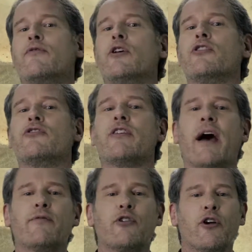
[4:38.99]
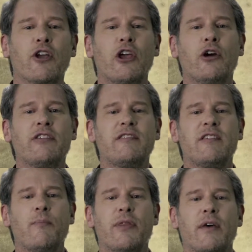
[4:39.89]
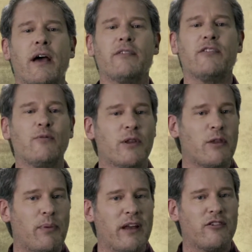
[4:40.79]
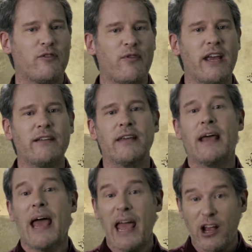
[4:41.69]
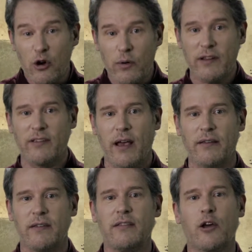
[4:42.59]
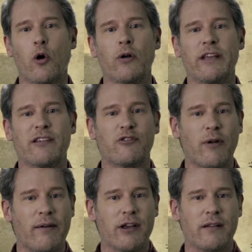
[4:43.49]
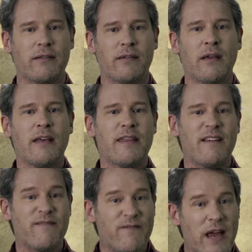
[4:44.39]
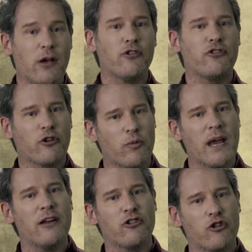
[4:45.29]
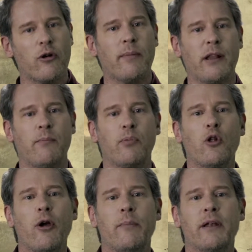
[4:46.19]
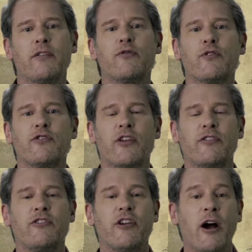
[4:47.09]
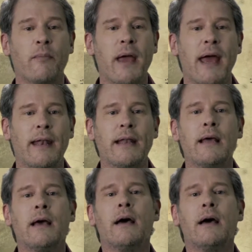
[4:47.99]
First, after Don Quixote sympathizes with the page's fate and criticizes the courtly extravagance that fails to create durable employment for such young men,